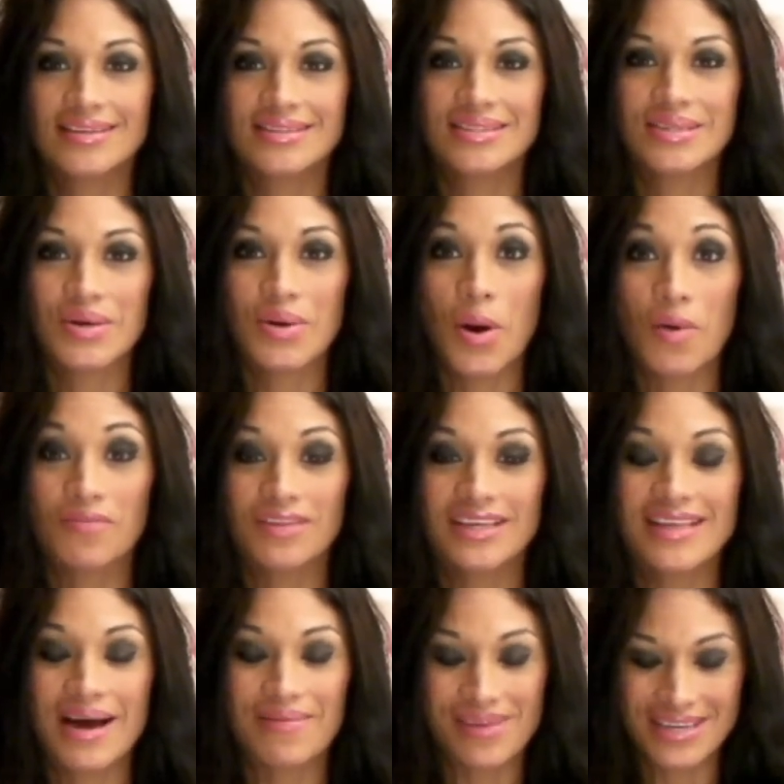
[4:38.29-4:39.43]
So hopefully
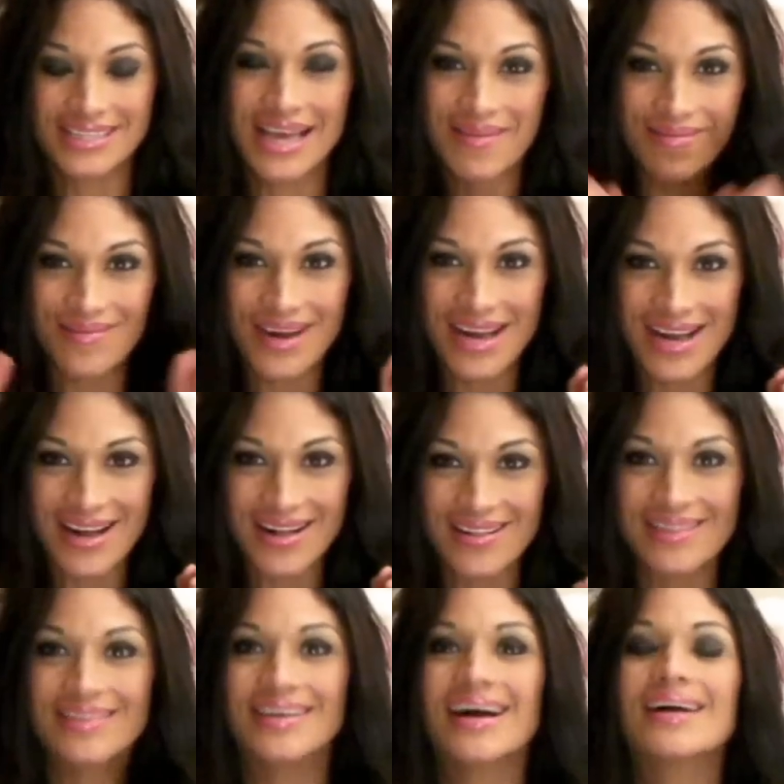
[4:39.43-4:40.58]
that works out well.